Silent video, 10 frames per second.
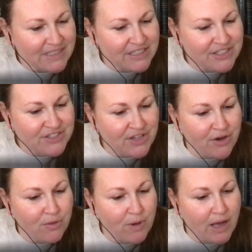
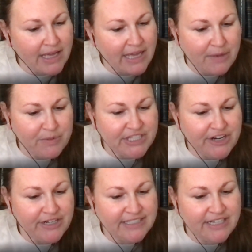So he was
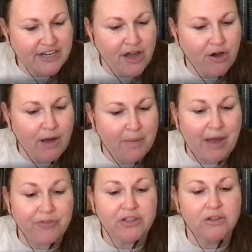curious to know
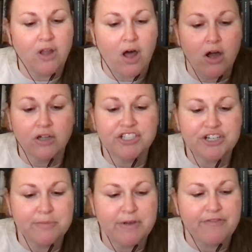about the
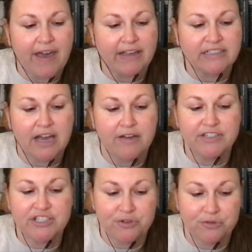long-term effect of a
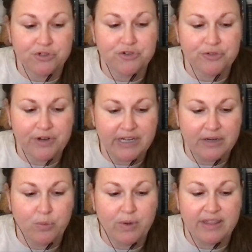tooth
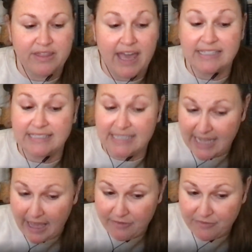treated with
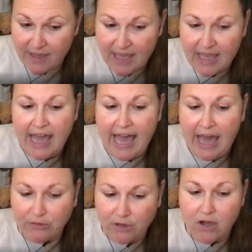SDF.
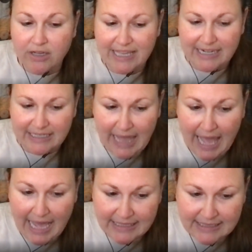How long can it
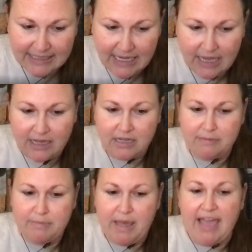last?
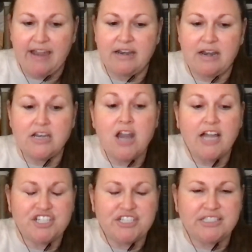And
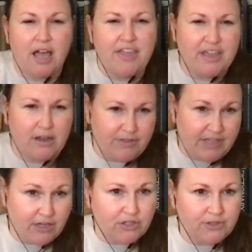not just, I think, on
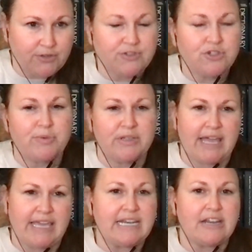the occlusal, but
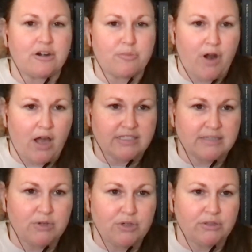like an
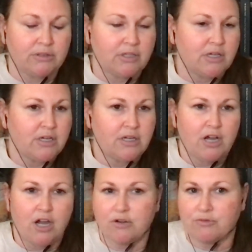interproximal
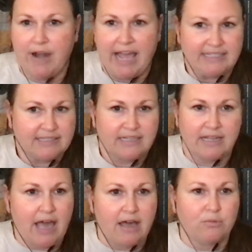arrest.
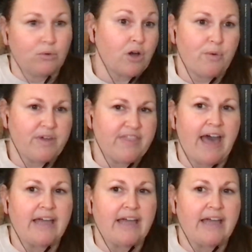We'll go with that